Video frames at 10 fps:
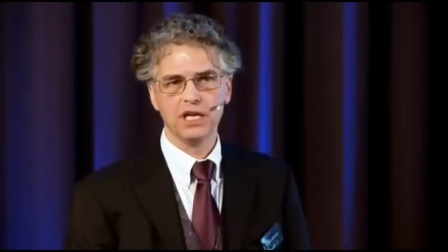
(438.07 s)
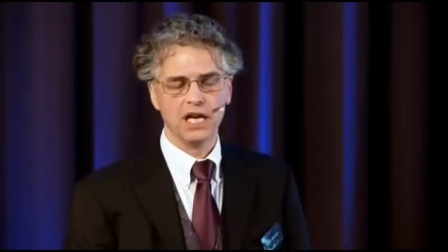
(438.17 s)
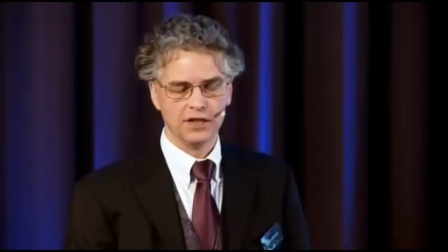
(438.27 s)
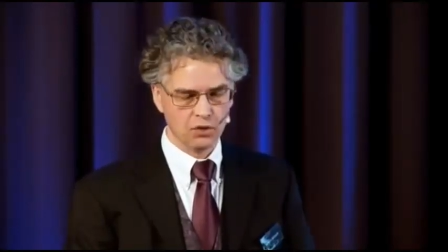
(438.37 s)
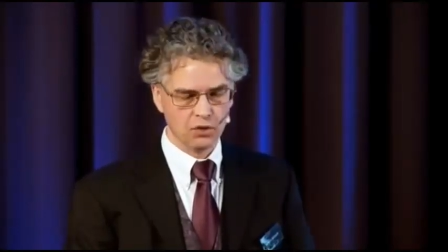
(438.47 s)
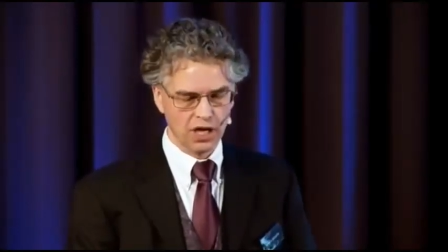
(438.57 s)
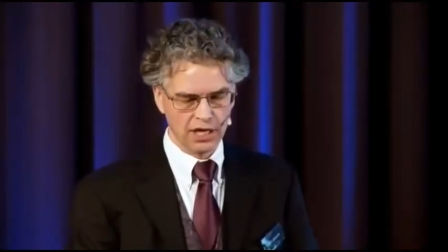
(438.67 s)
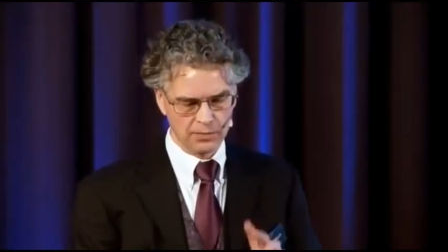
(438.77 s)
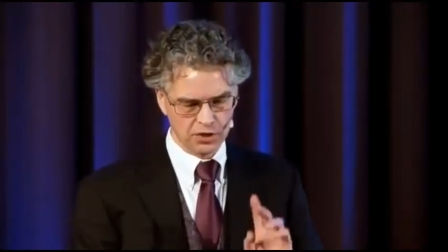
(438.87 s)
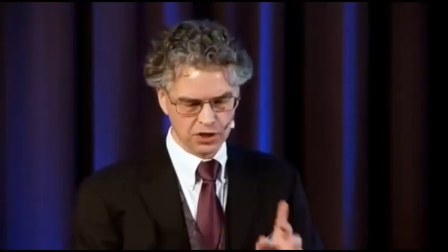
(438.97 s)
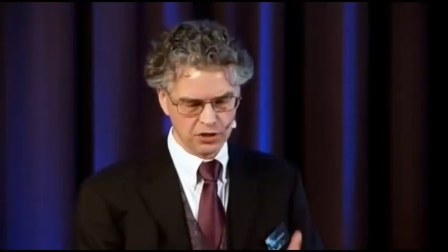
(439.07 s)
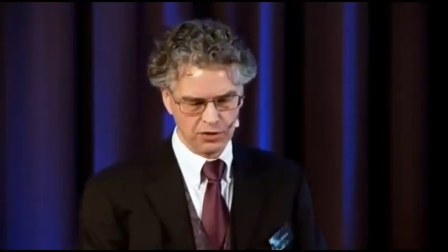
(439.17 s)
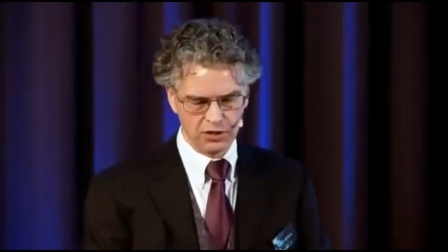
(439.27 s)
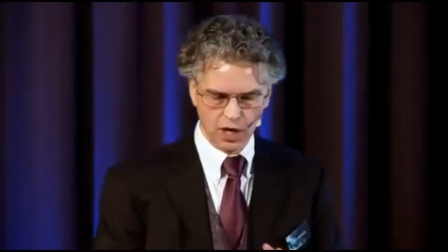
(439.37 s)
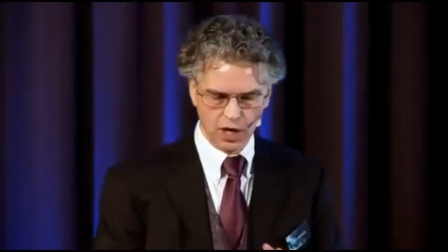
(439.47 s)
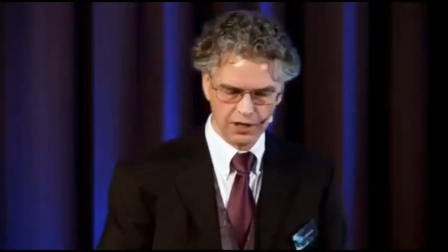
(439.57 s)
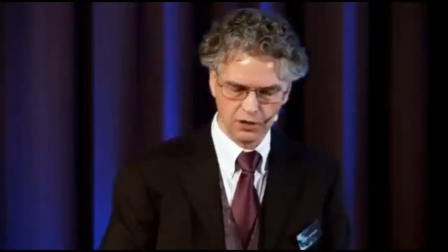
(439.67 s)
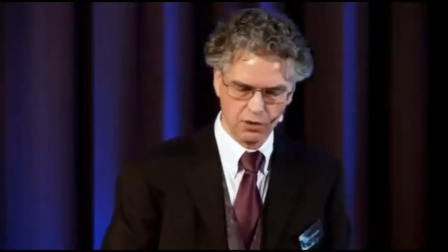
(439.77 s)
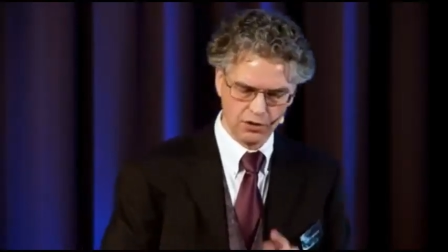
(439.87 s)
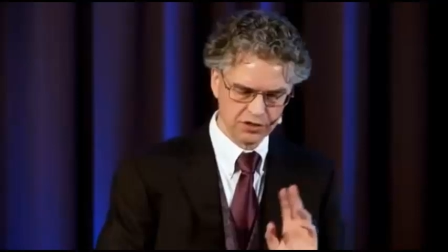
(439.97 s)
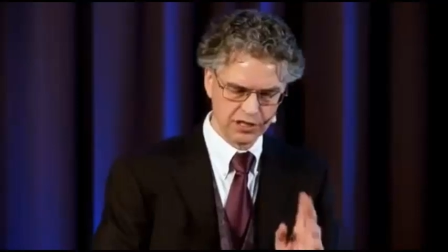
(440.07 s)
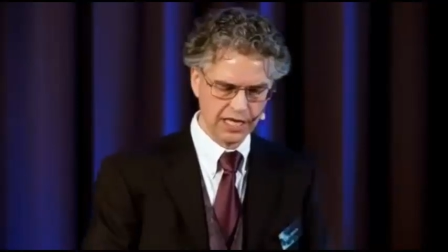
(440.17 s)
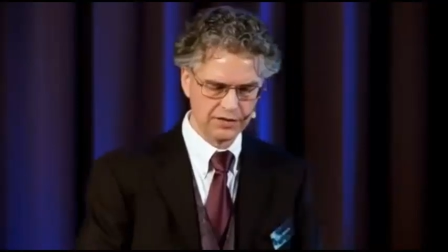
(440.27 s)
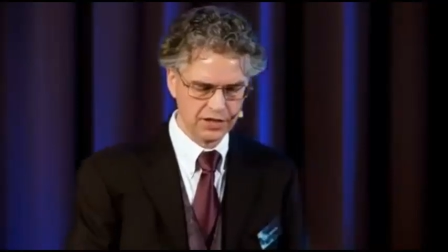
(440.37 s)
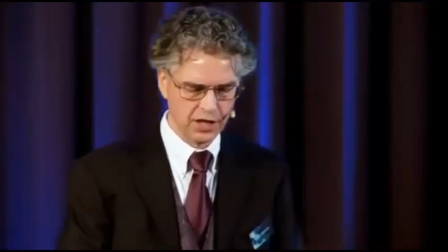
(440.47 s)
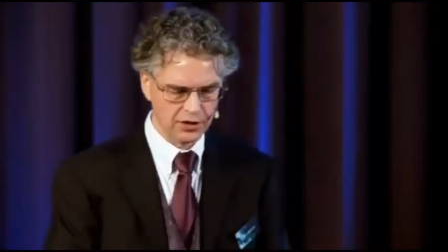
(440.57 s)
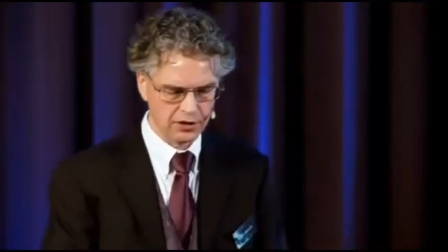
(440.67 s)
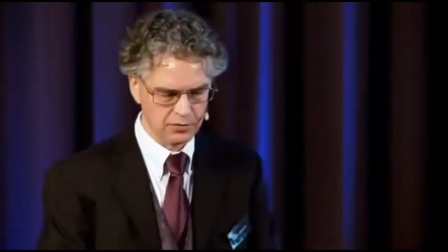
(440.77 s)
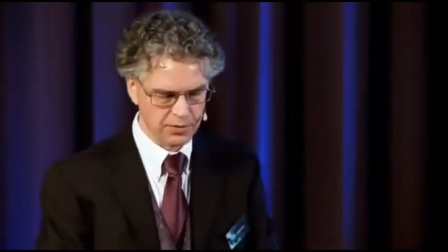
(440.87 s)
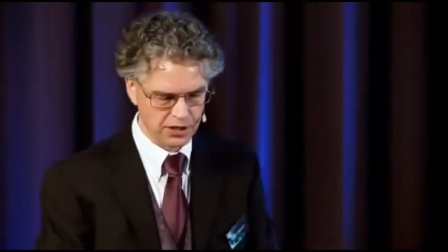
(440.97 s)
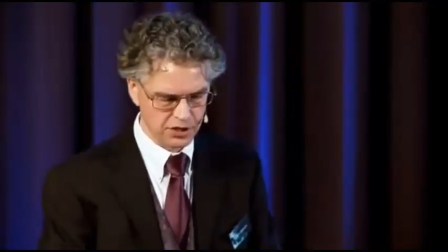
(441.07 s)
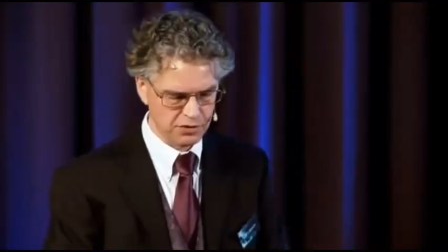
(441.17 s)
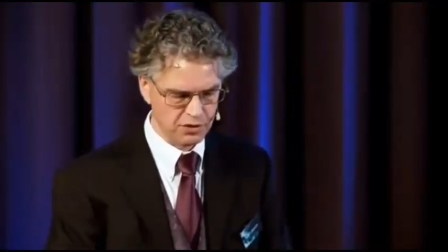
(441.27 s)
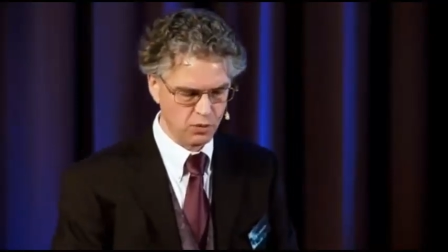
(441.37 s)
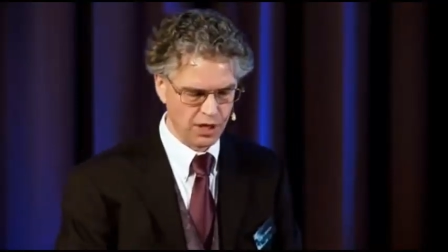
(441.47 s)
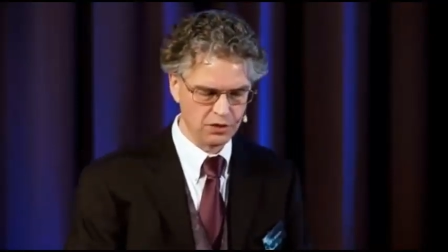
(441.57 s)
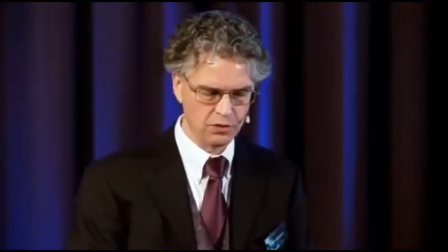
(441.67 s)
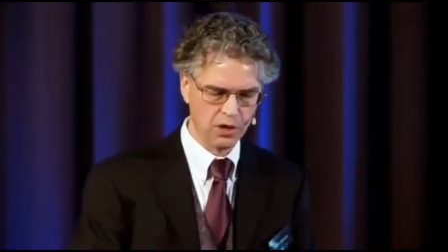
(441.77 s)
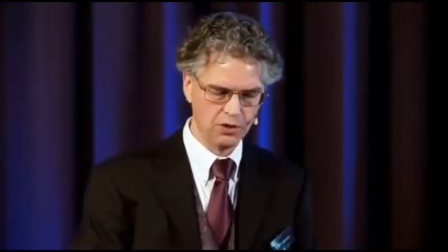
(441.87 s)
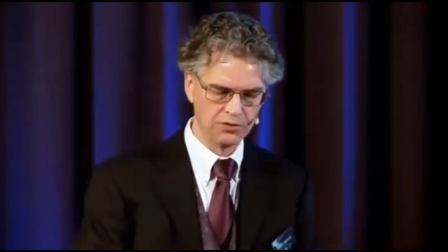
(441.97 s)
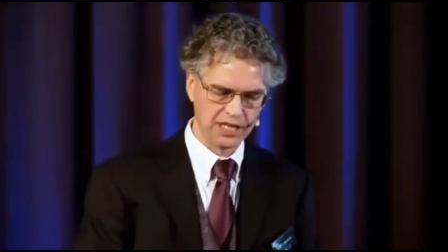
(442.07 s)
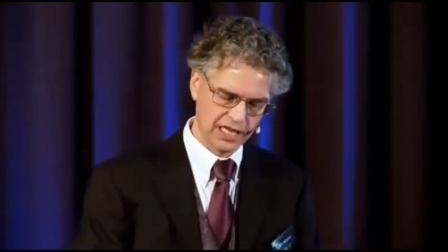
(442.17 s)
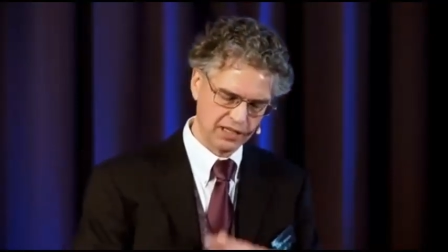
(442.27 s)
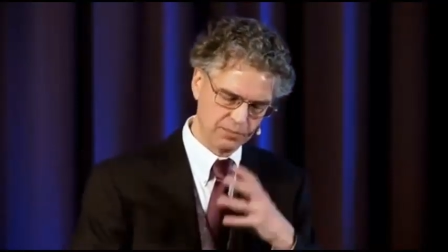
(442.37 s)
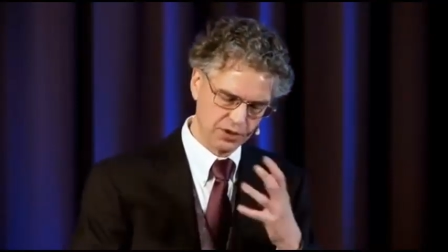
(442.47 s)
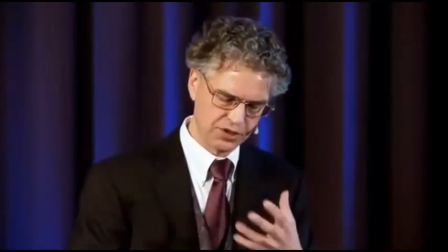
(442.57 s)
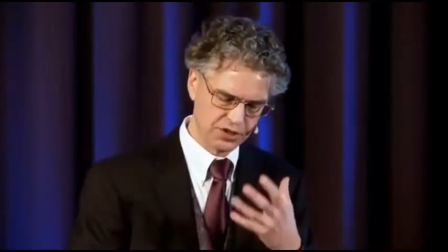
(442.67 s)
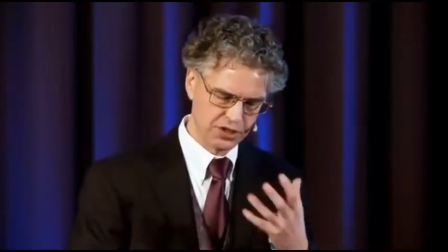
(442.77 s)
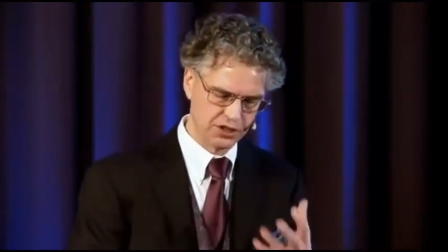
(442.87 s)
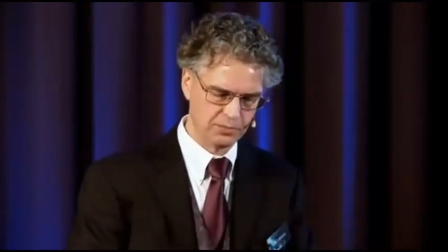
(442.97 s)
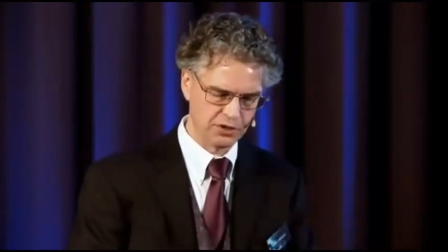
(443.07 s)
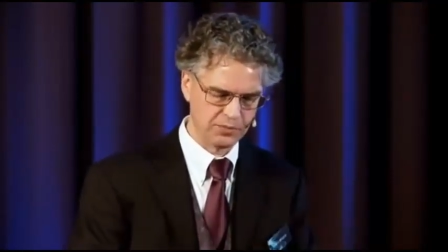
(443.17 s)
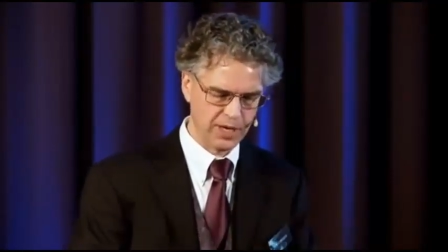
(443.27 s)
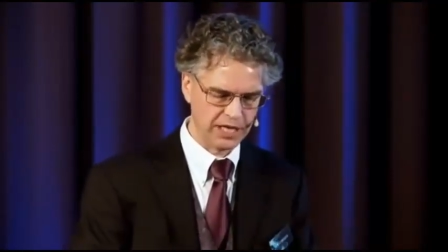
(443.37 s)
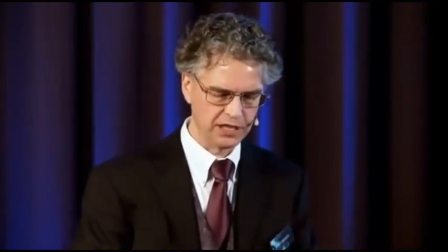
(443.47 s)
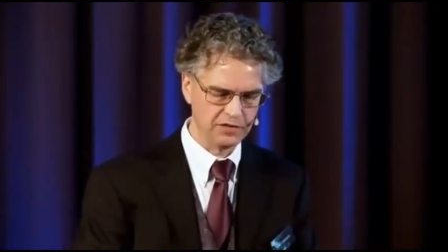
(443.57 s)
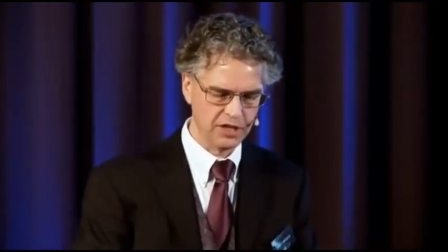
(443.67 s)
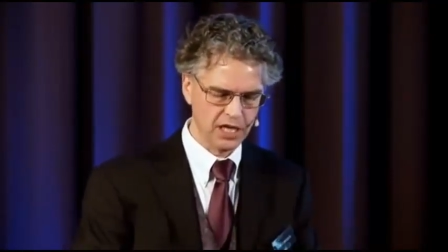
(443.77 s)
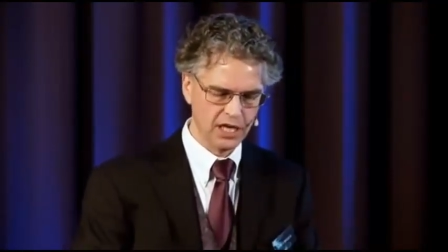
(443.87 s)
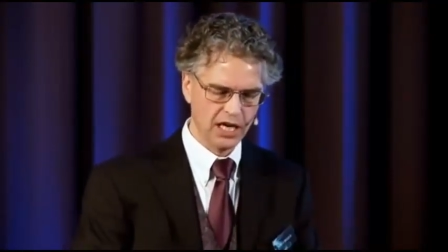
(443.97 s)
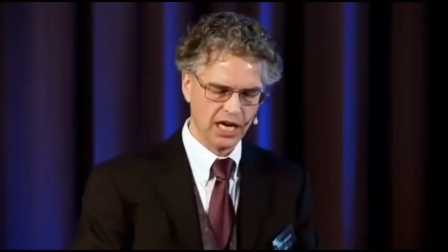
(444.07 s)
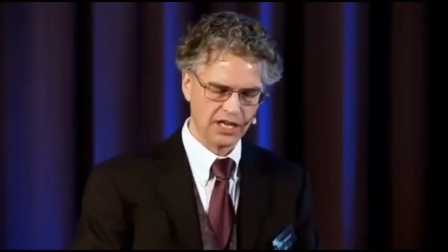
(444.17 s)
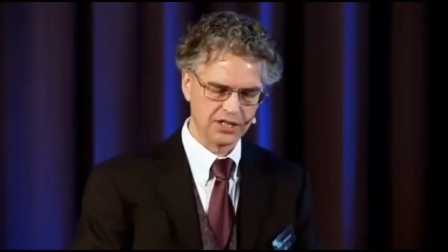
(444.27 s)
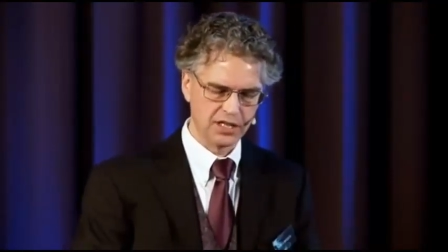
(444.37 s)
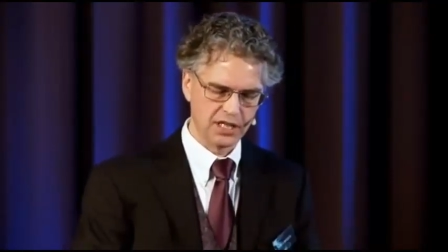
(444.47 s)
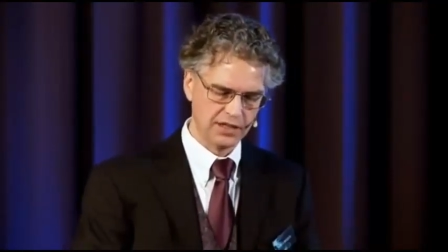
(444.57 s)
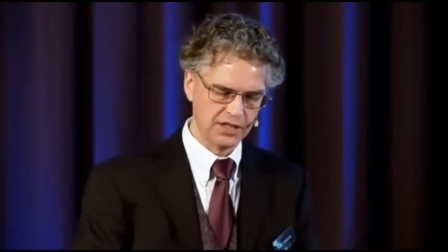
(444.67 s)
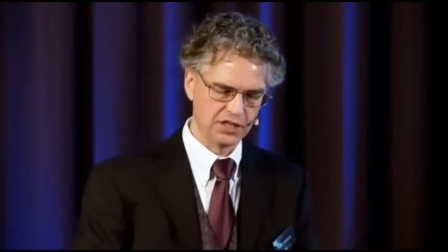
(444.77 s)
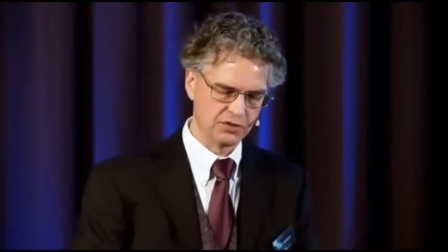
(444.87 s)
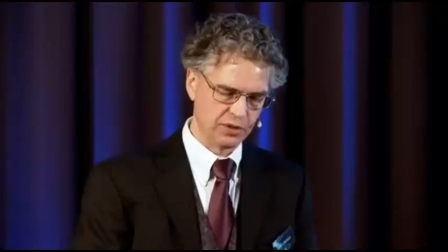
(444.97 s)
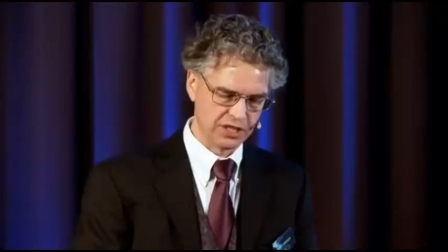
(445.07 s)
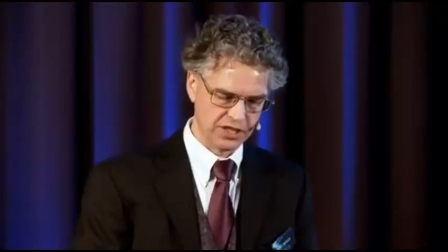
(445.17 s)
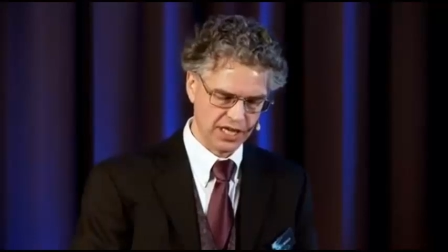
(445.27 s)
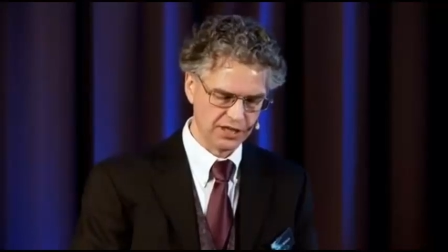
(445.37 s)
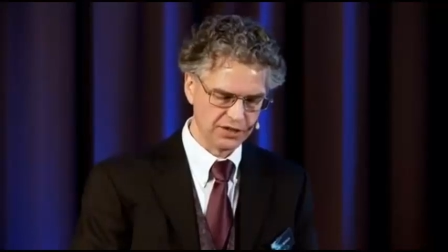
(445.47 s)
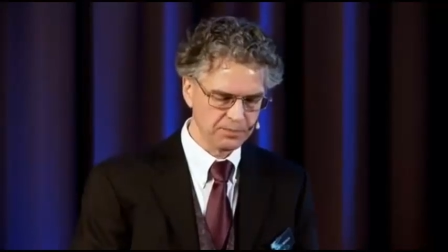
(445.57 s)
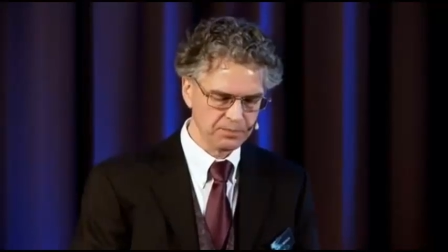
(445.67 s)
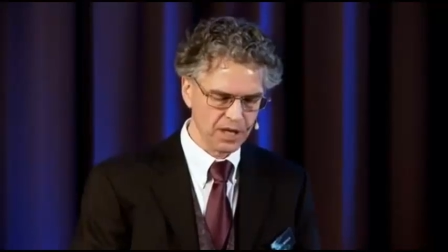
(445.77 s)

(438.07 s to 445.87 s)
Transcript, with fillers: And, the, and I'm just going to read one quote. It's a lengthy article, but I'll just read one quote that kind of puts this into perspective. Uh, and this is what it says.